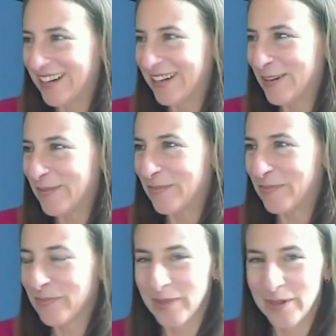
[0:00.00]

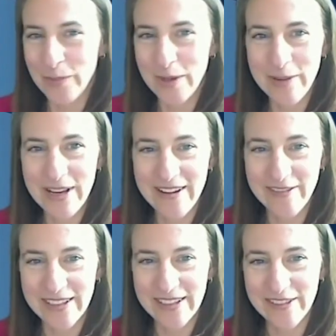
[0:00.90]
But when we
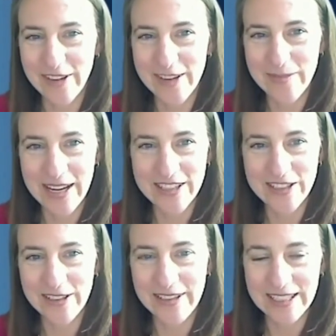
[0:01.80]
have a fund
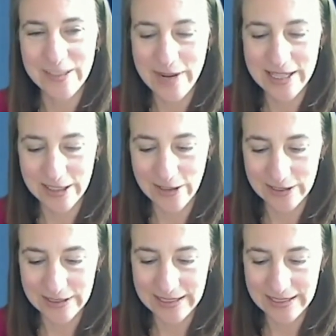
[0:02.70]
manager that's based
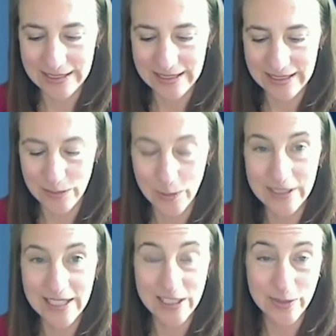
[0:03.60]
locally, in
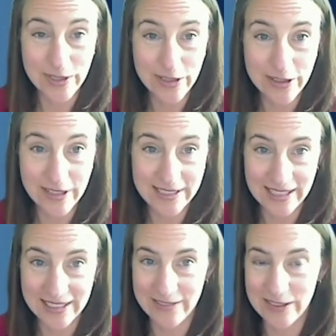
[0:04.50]
one case, we knew the
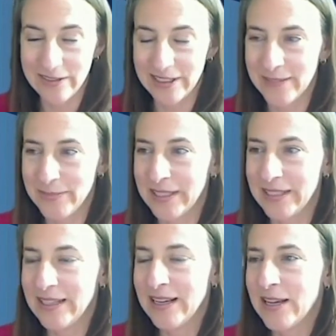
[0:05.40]
executives of the
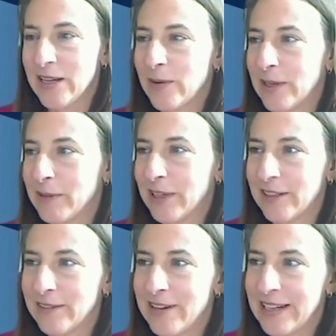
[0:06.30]
company quite
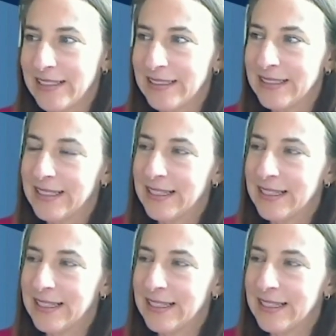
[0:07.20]
well already.